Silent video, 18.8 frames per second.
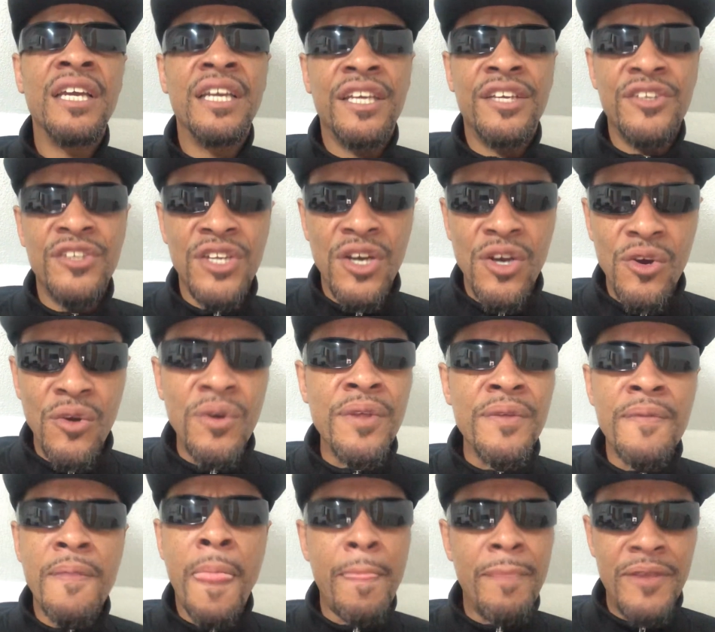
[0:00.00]
you know,
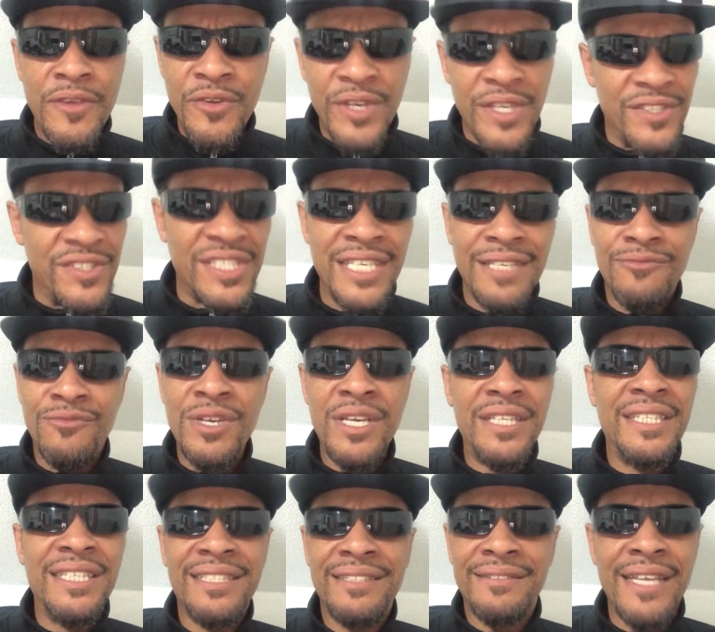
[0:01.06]
then you can see where
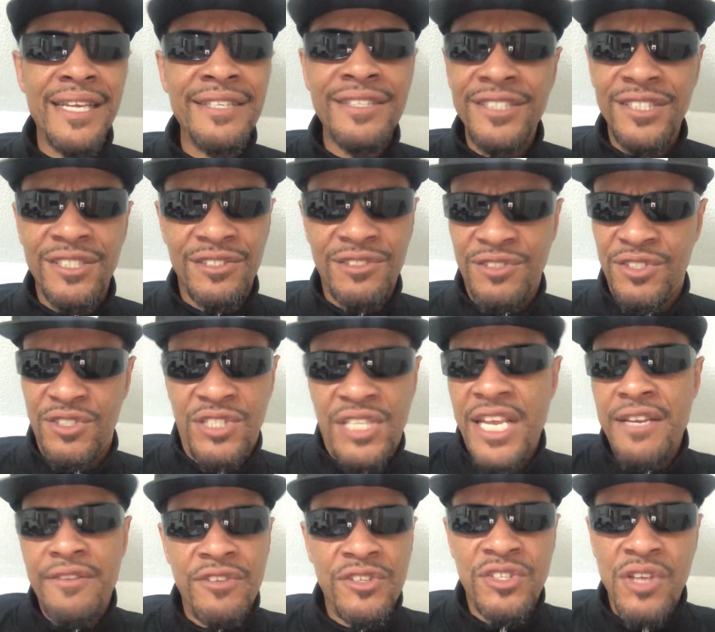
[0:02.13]
did, they just
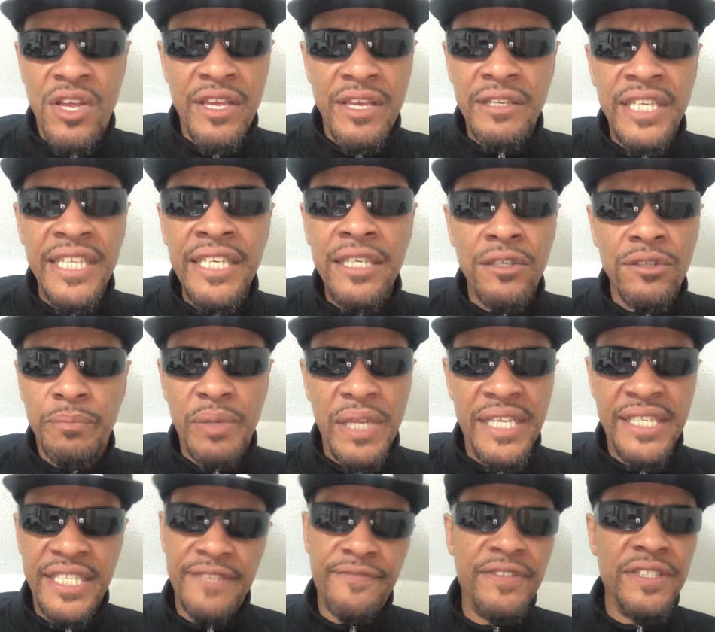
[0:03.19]
said it's illegal to play
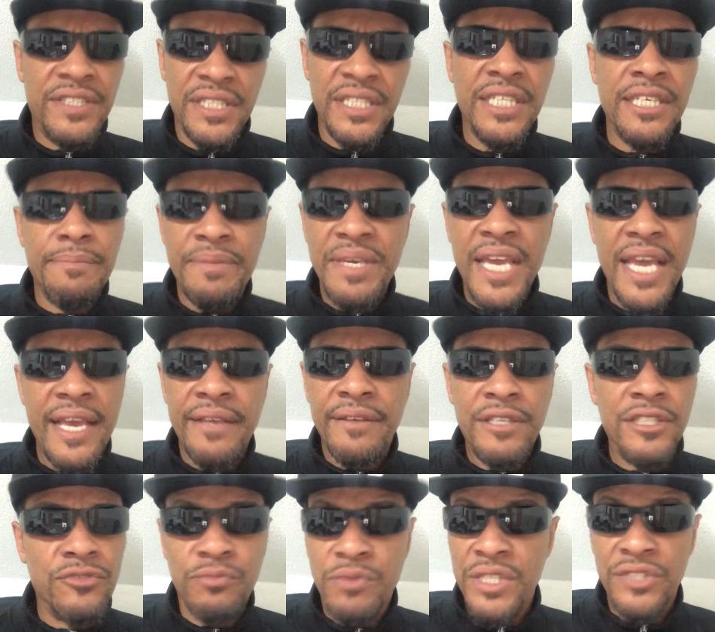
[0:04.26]
defense in the NBA.
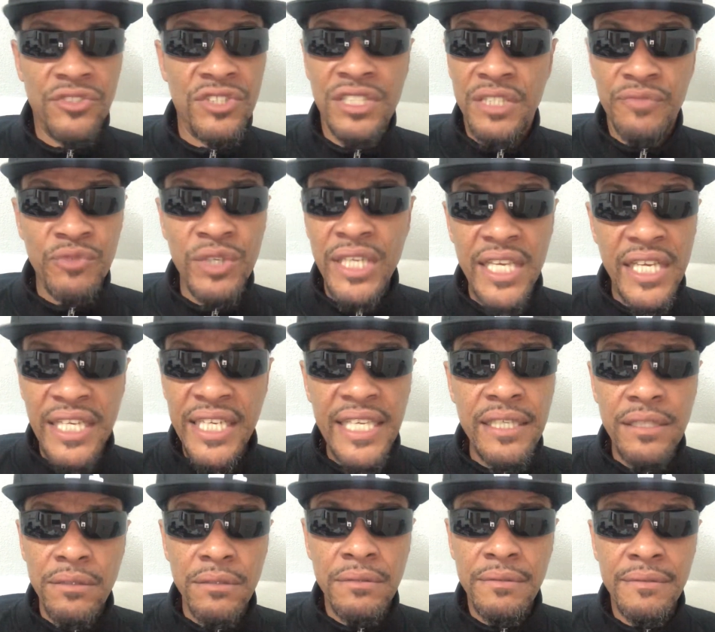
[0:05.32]
It's, it's just really
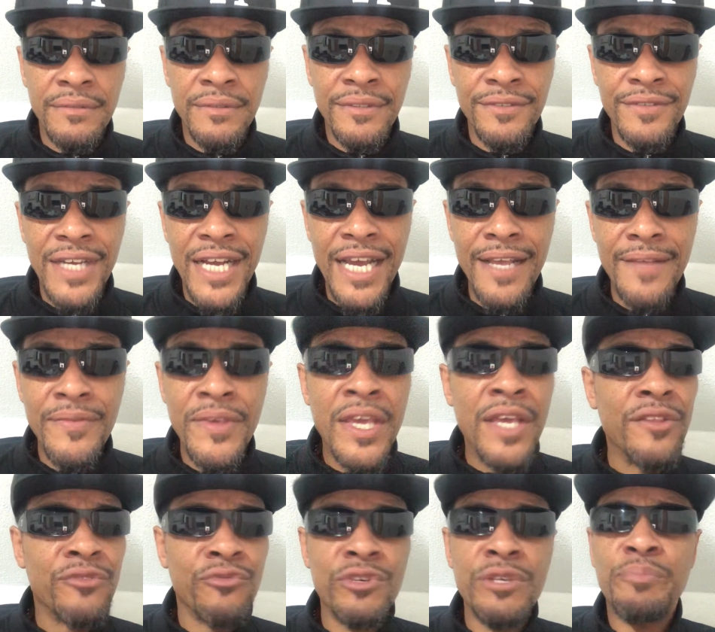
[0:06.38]
illegal, right?
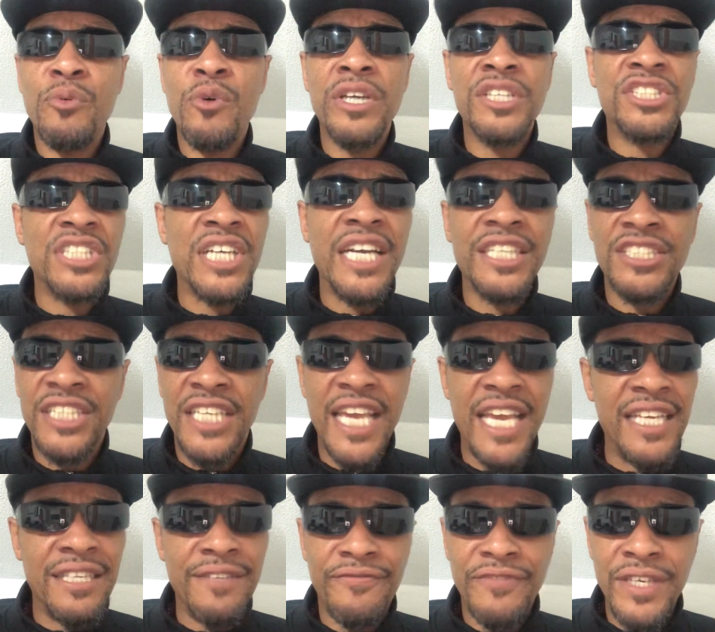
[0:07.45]
Three point shot, you
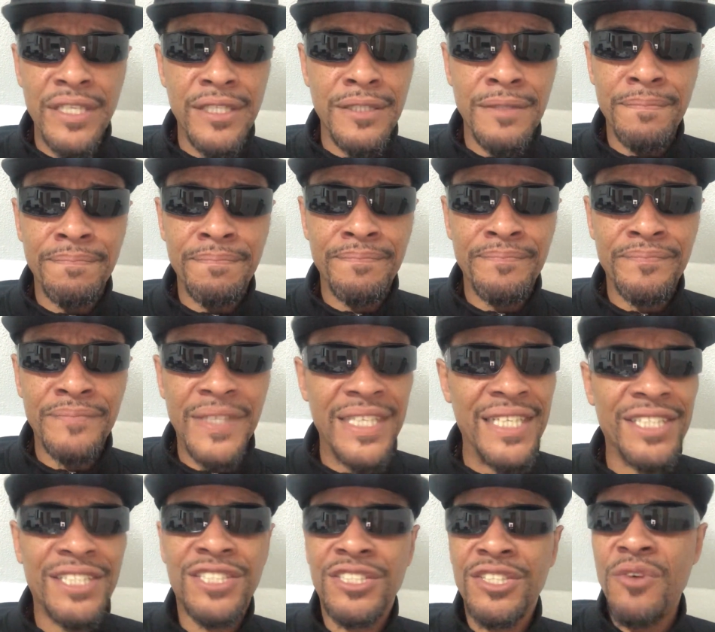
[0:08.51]
can't defend them. It
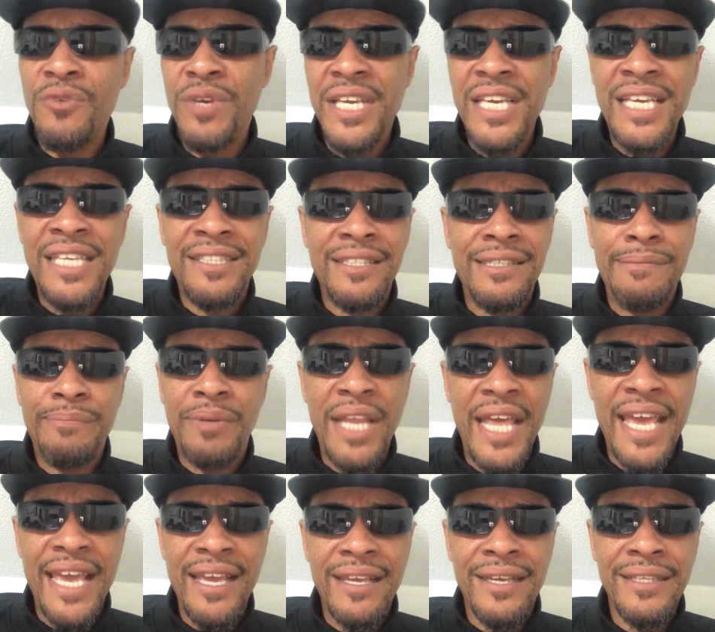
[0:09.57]
looks so easy to
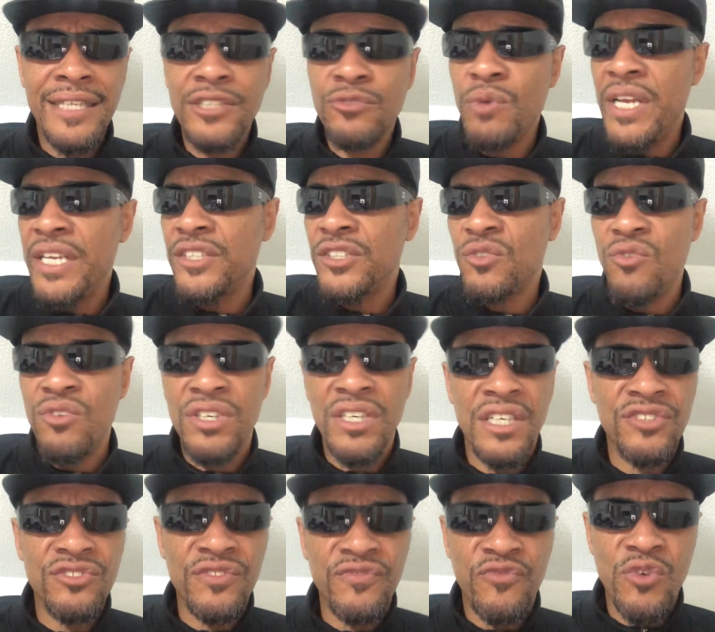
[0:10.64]
play. That's why they are scoring
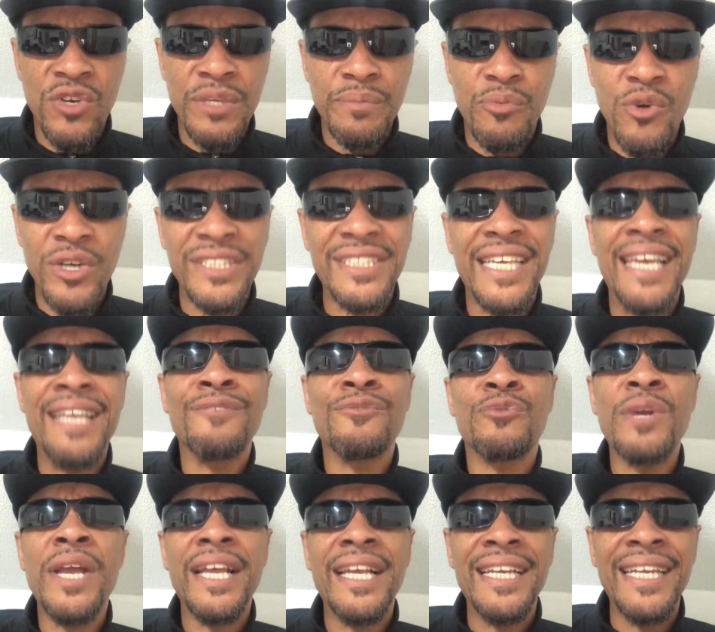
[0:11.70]
140 points in
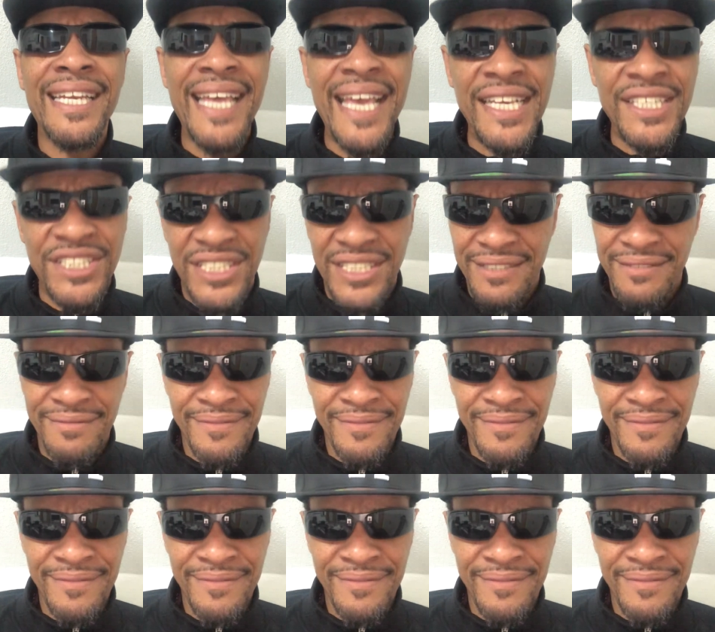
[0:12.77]
regulation.